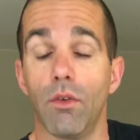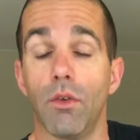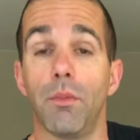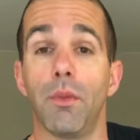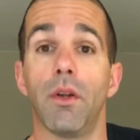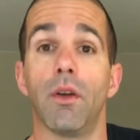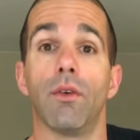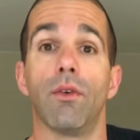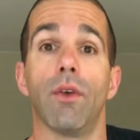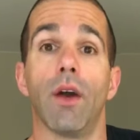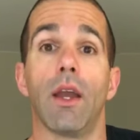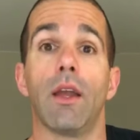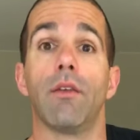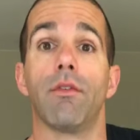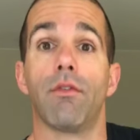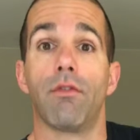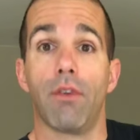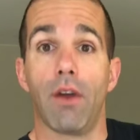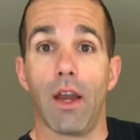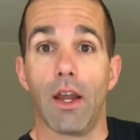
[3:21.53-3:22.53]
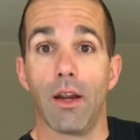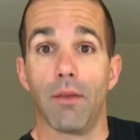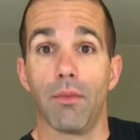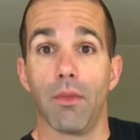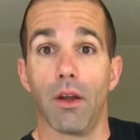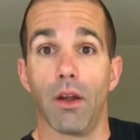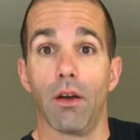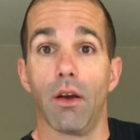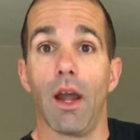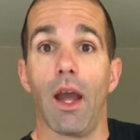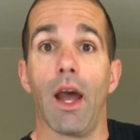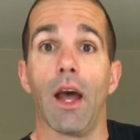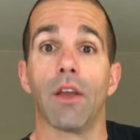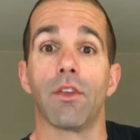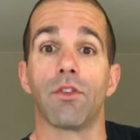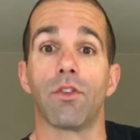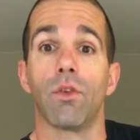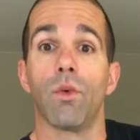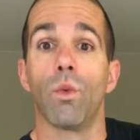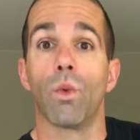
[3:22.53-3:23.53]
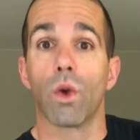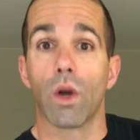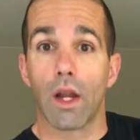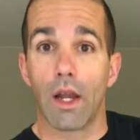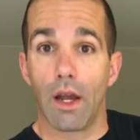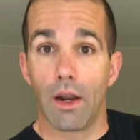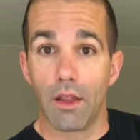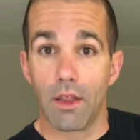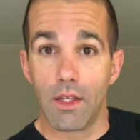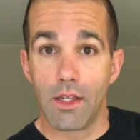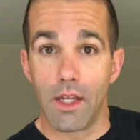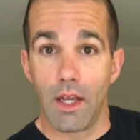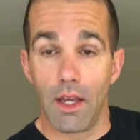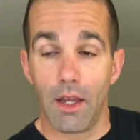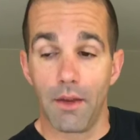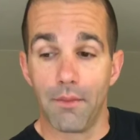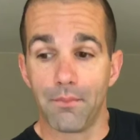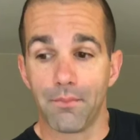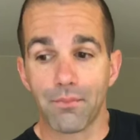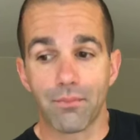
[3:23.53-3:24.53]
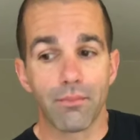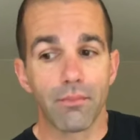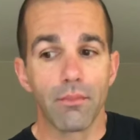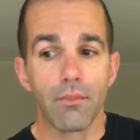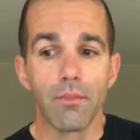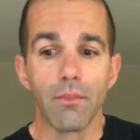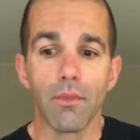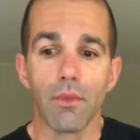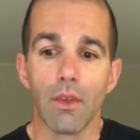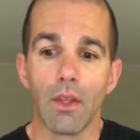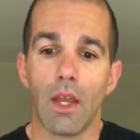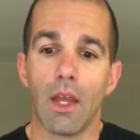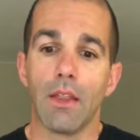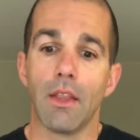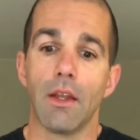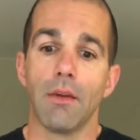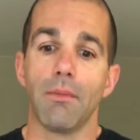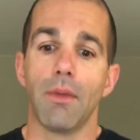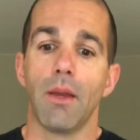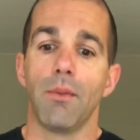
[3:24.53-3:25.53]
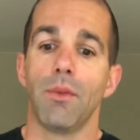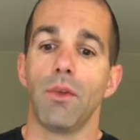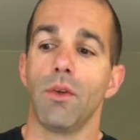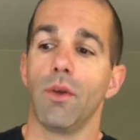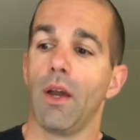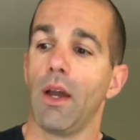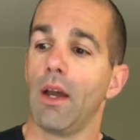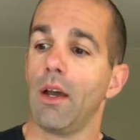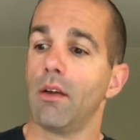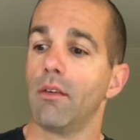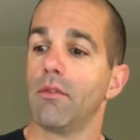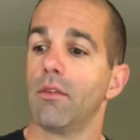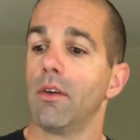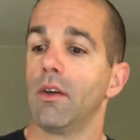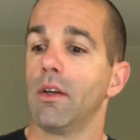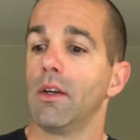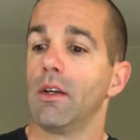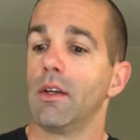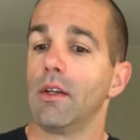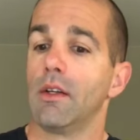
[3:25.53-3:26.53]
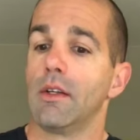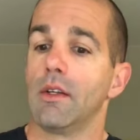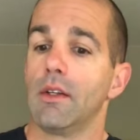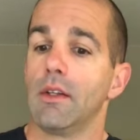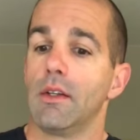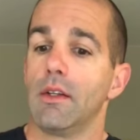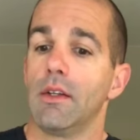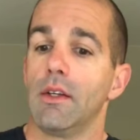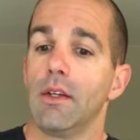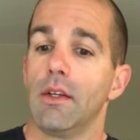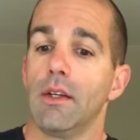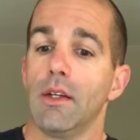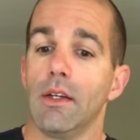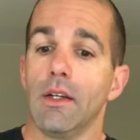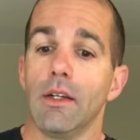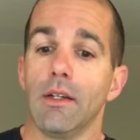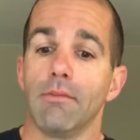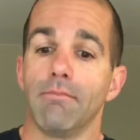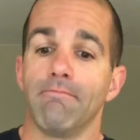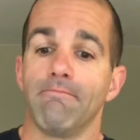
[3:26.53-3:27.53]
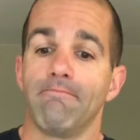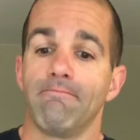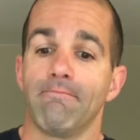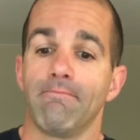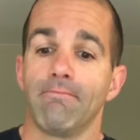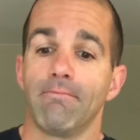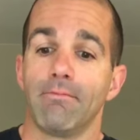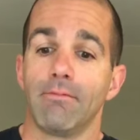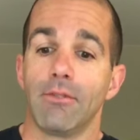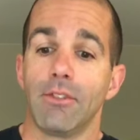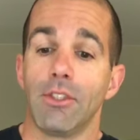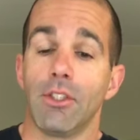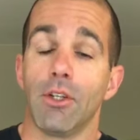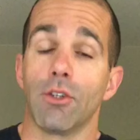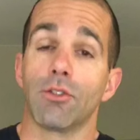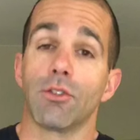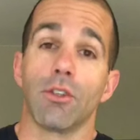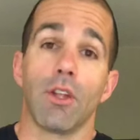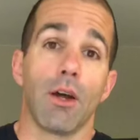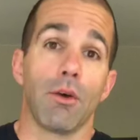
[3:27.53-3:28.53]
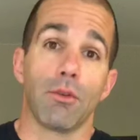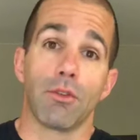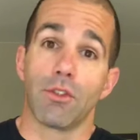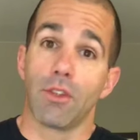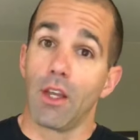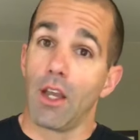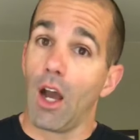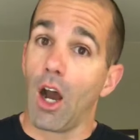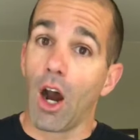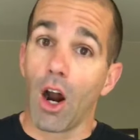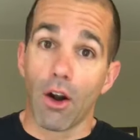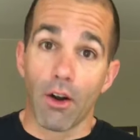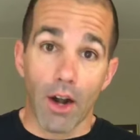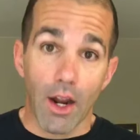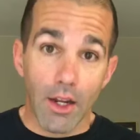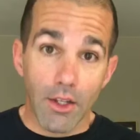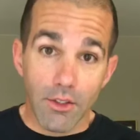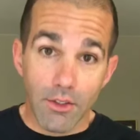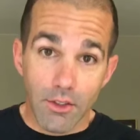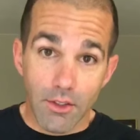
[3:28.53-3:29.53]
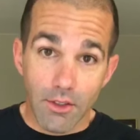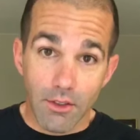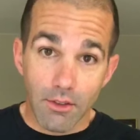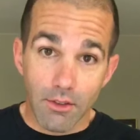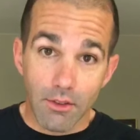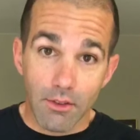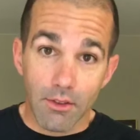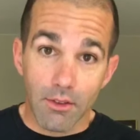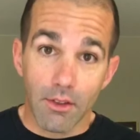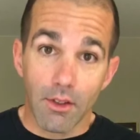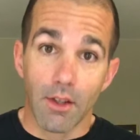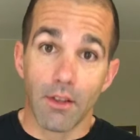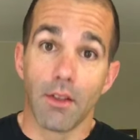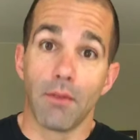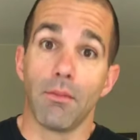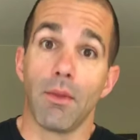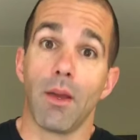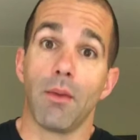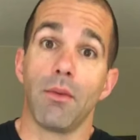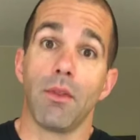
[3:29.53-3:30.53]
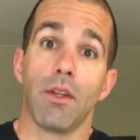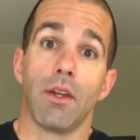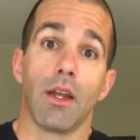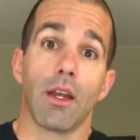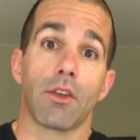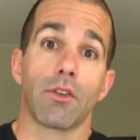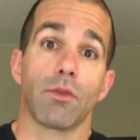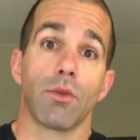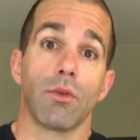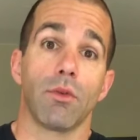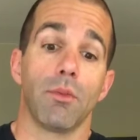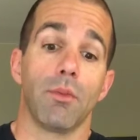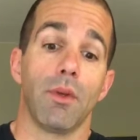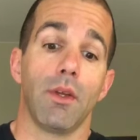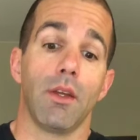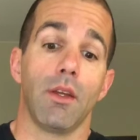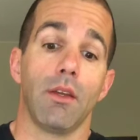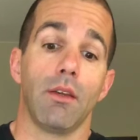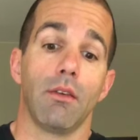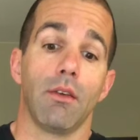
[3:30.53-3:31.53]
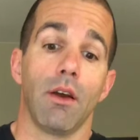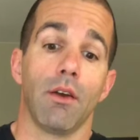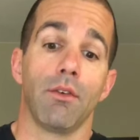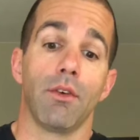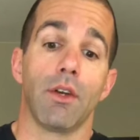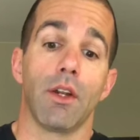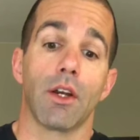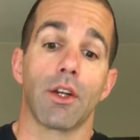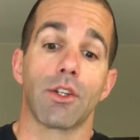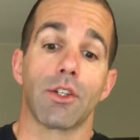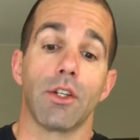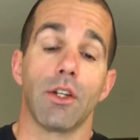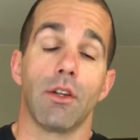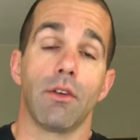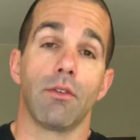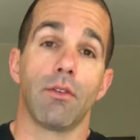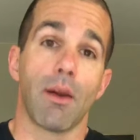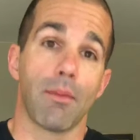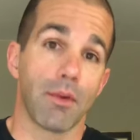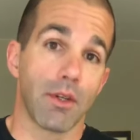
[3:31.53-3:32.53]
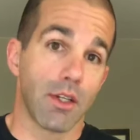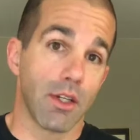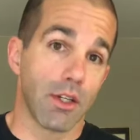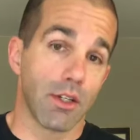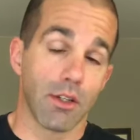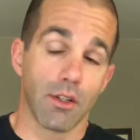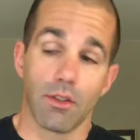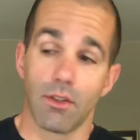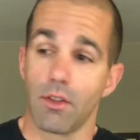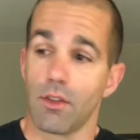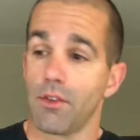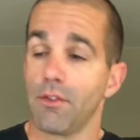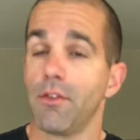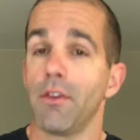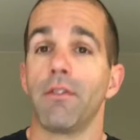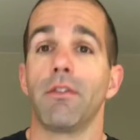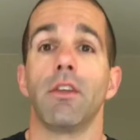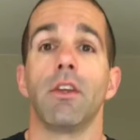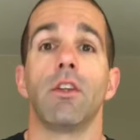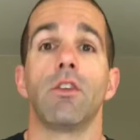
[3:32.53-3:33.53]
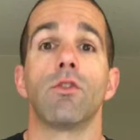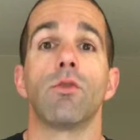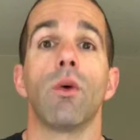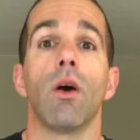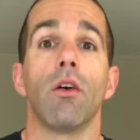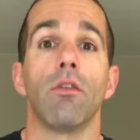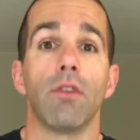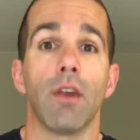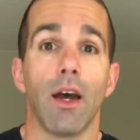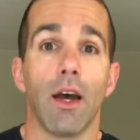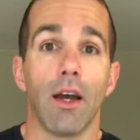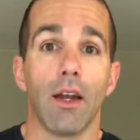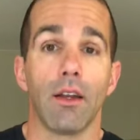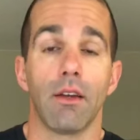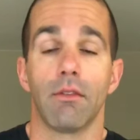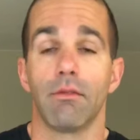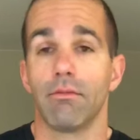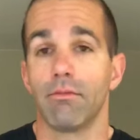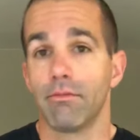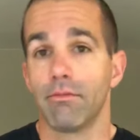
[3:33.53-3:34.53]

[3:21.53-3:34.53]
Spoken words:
would be to write Fran up there as the workout of the day, and then maybe you have, I would say RX'd, and then maybe the next one would be a reduction in repetitions. It's 15, 12, 9.